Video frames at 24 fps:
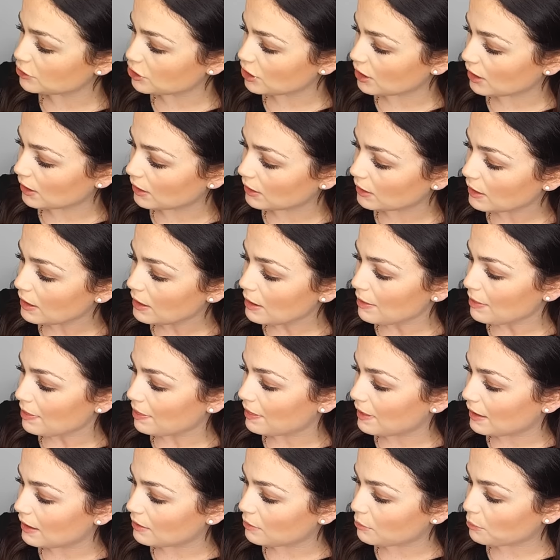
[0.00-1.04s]
shade.
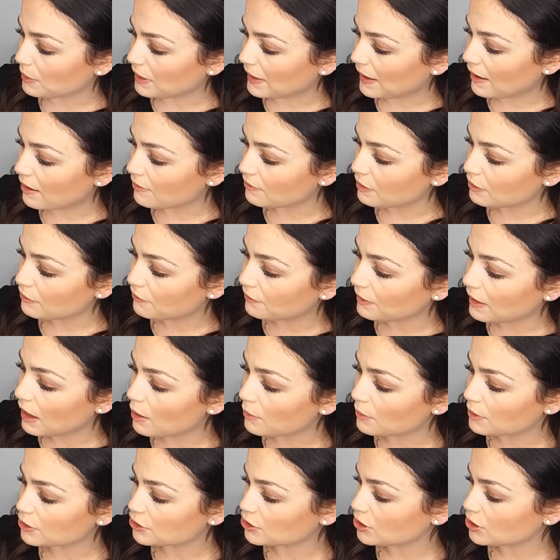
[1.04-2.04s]
Then we have Flower